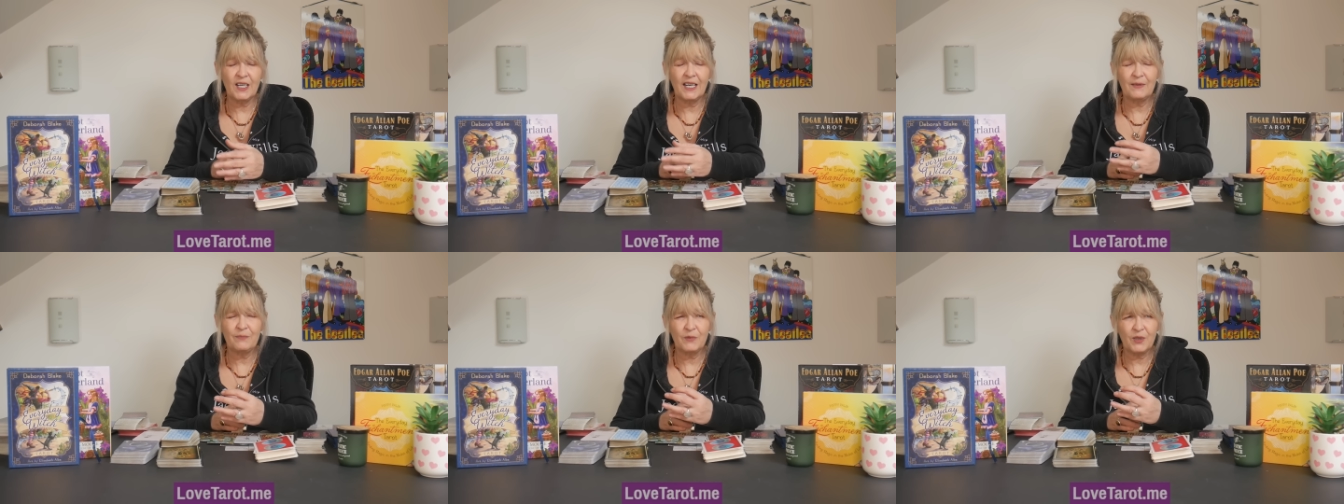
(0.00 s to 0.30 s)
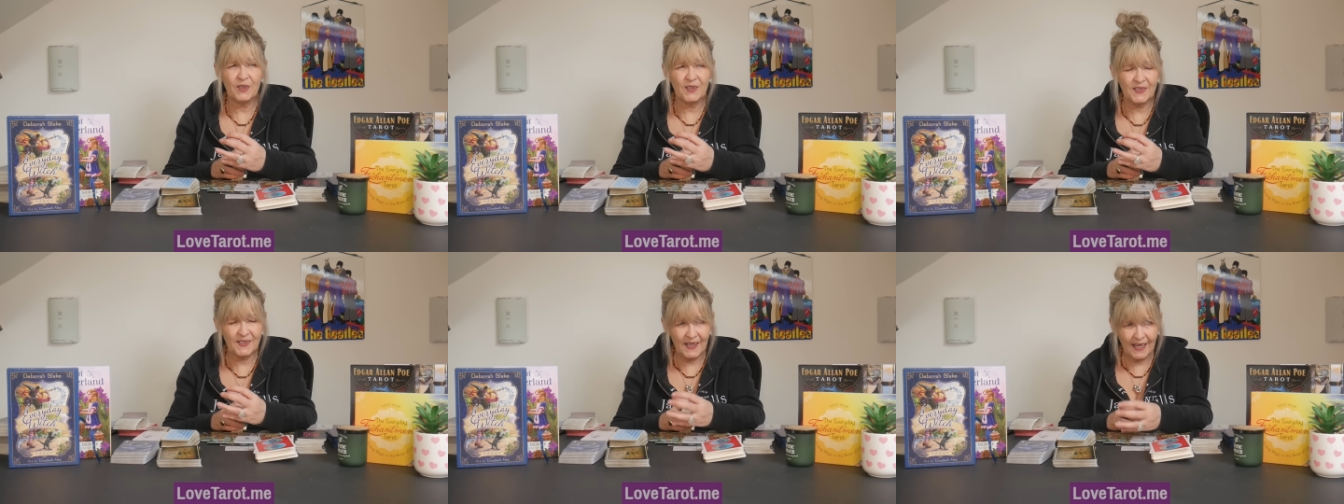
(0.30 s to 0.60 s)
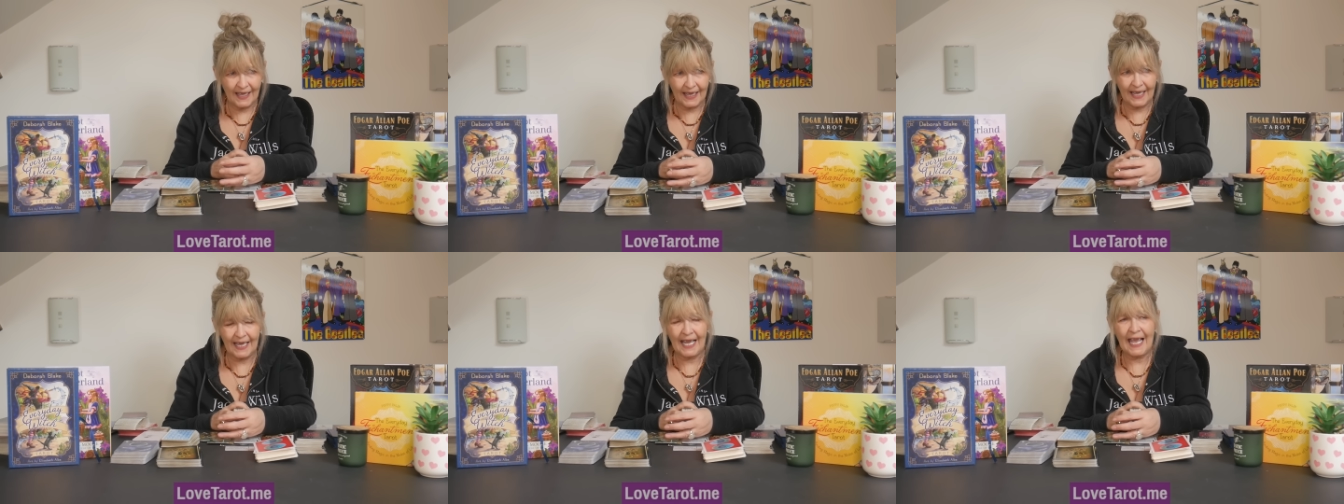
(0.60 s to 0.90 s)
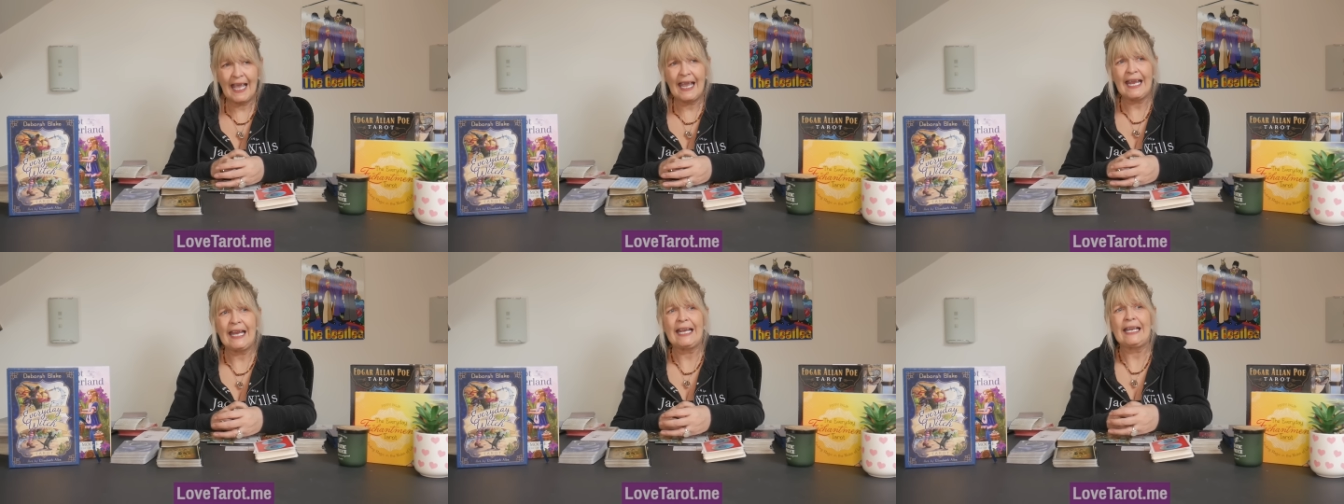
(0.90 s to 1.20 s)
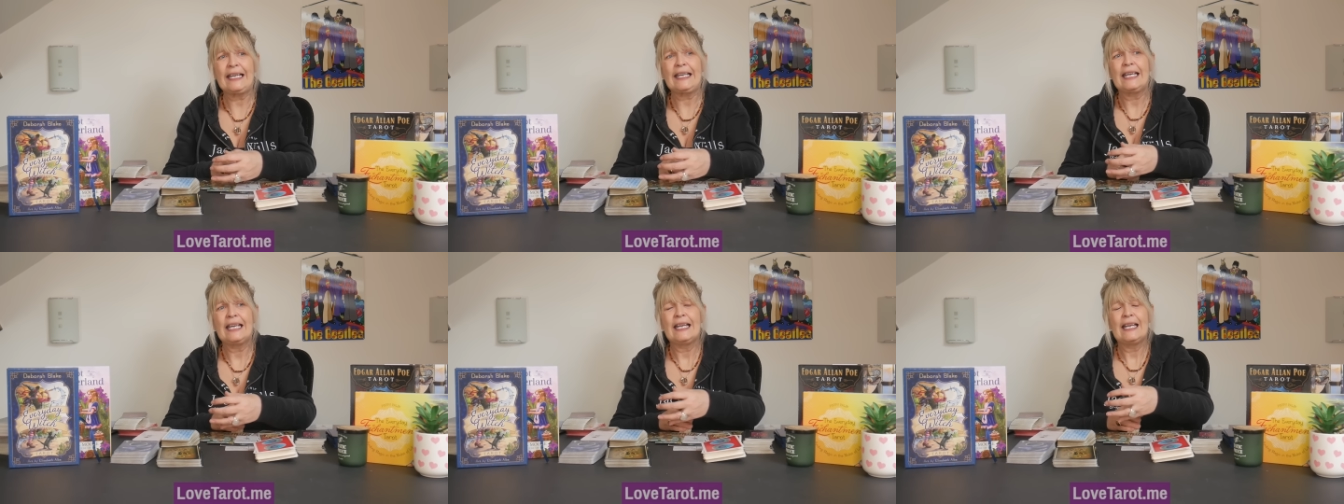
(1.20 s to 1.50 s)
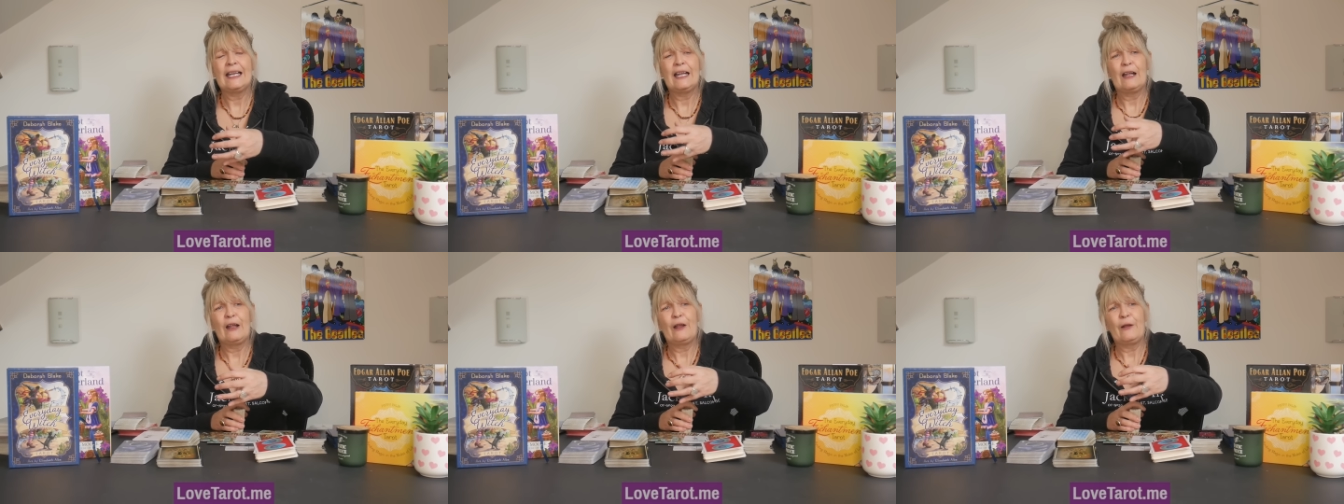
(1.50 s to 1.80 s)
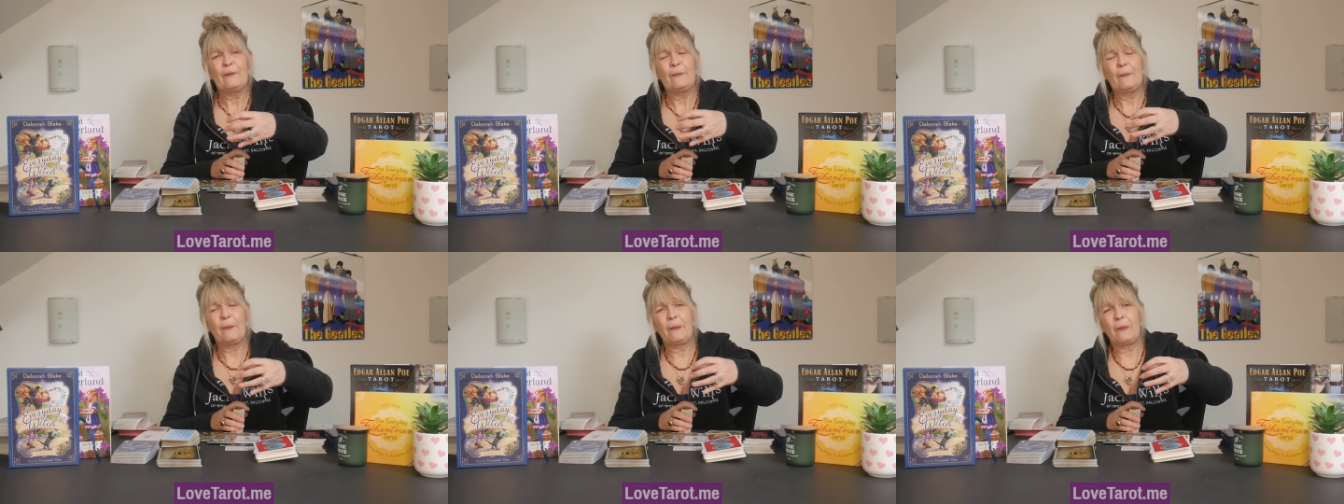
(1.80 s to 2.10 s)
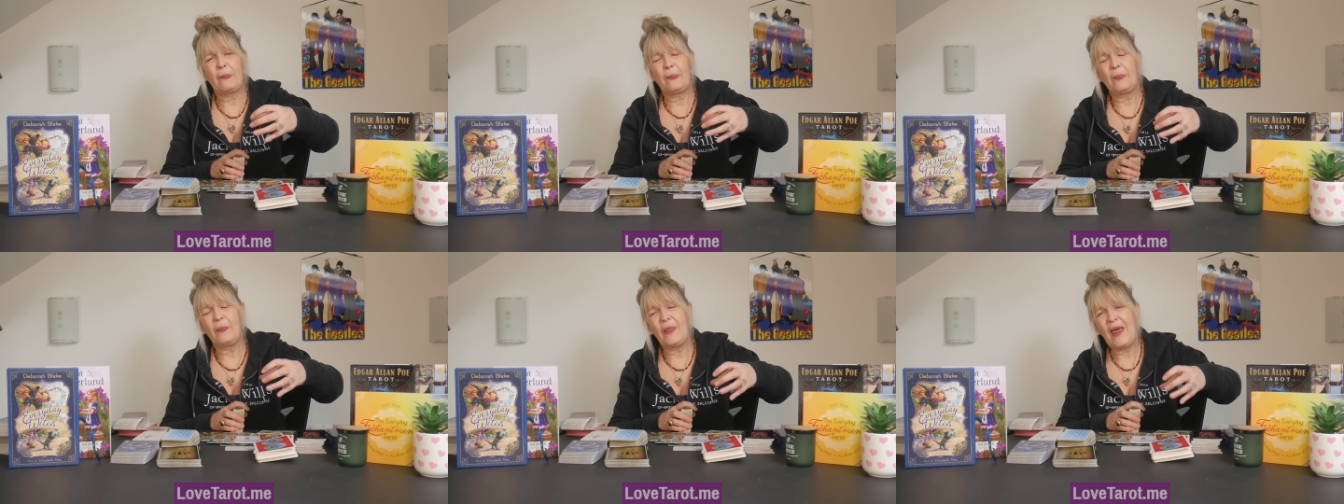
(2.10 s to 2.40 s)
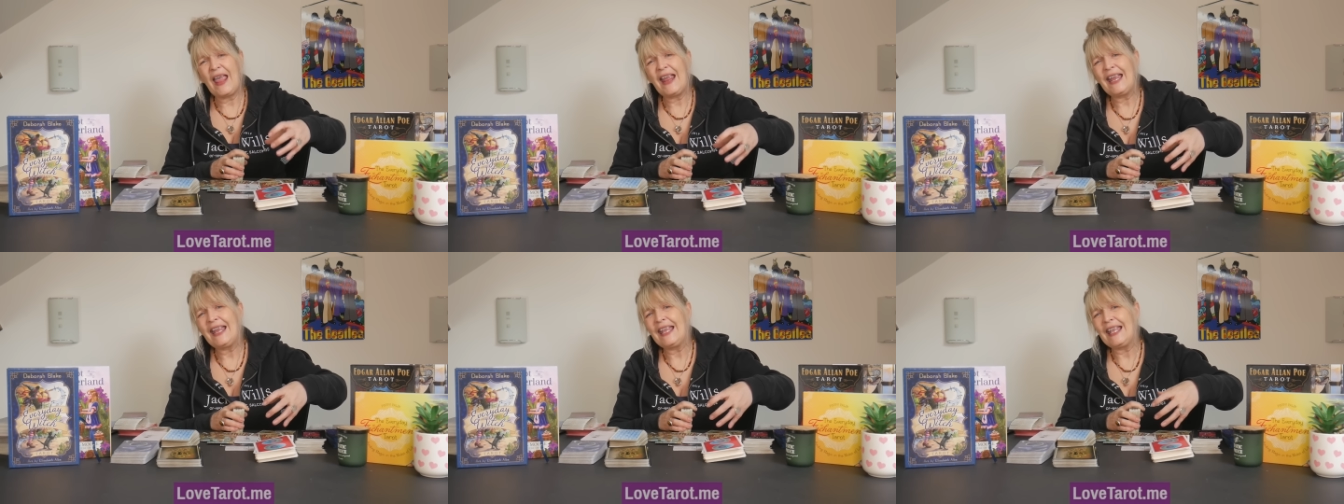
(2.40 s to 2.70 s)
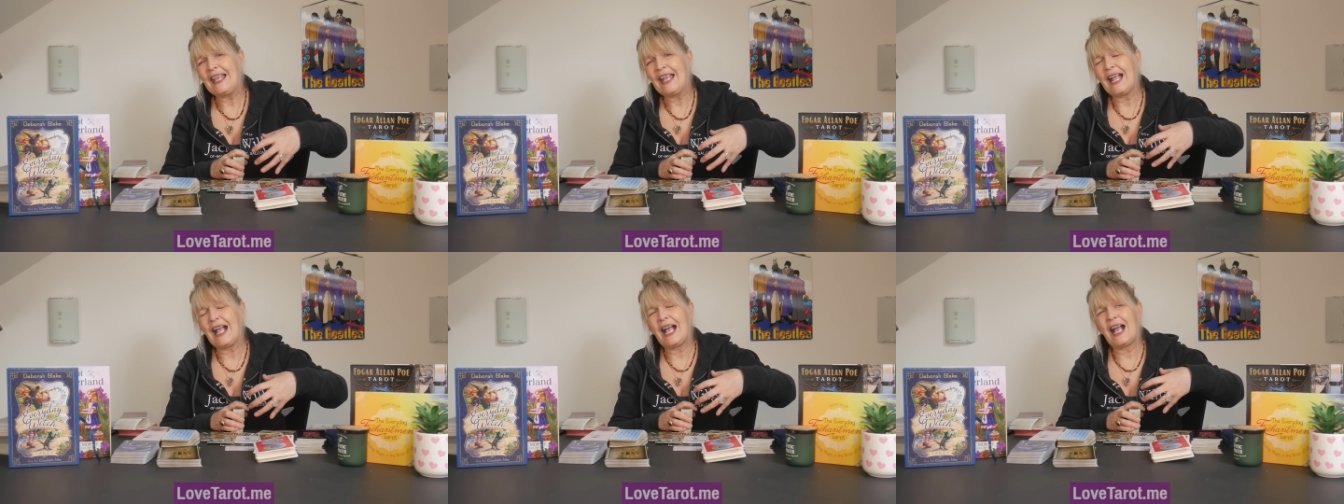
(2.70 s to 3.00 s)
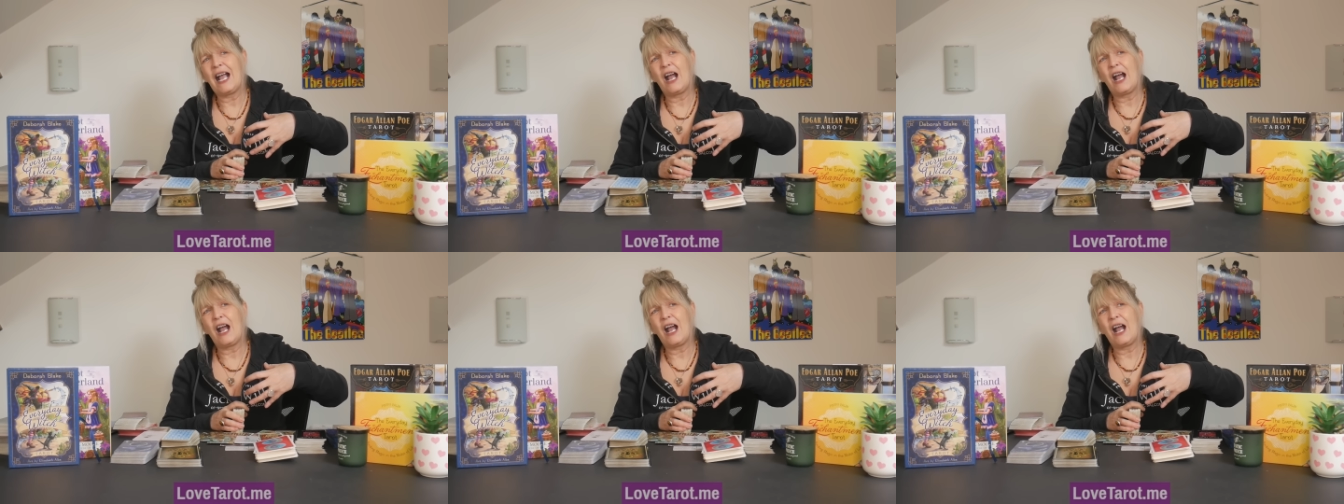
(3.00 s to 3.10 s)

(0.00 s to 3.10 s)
I'm going to say it again, they,